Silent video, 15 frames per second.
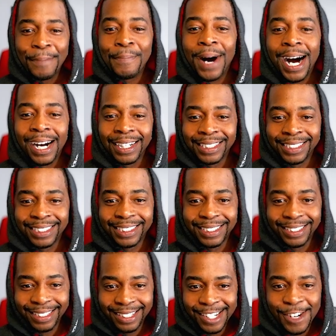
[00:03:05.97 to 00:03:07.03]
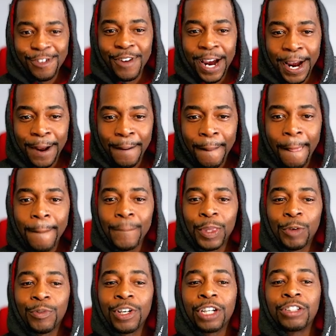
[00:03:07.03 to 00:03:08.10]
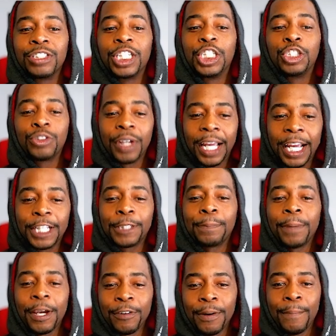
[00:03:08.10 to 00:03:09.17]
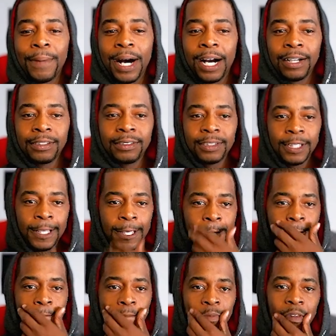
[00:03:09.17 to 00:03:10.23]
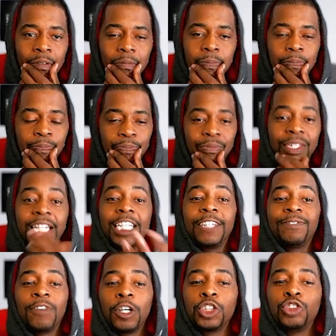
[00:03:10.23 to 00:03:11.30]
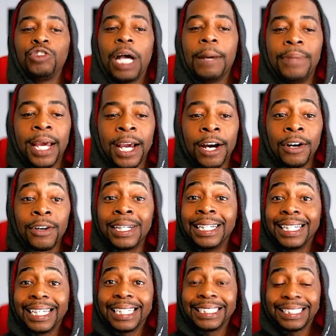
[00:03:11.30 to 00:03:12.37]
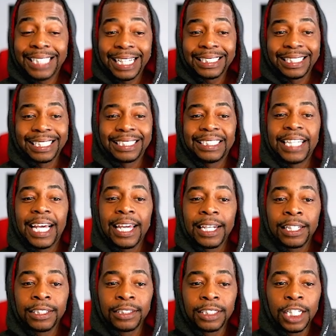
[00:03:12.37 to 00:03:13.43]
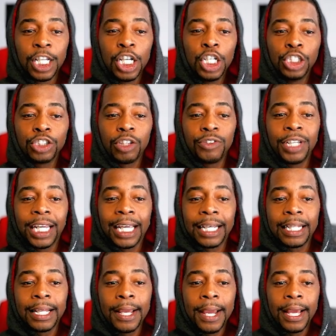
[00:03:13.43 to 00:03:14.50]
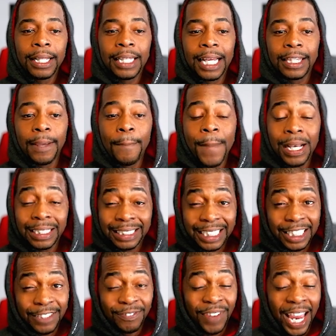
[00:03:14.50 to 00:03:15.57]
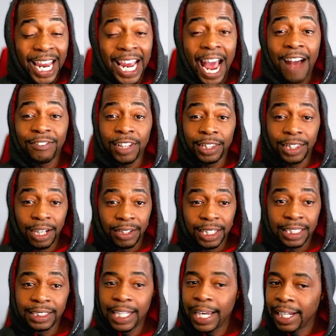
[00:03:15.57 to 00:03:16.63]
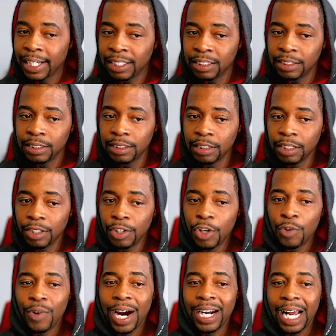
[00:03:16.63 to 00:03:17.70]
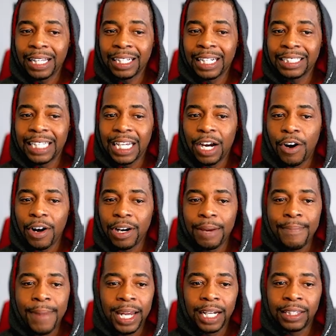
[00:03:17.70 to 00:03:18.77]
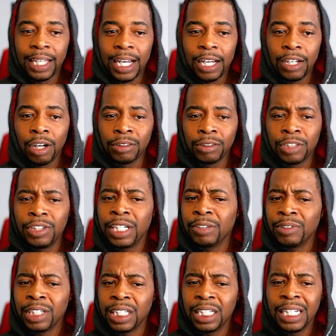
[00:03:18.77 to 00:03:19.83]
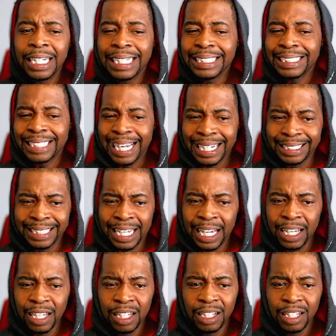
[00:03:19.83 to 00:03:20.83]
box, right? We're going to use a transparent box. This first drop down is just the settings. So you can let the messages fade after 30 seconds, right? I think that's like an automatic thing. I don't think you can really change that,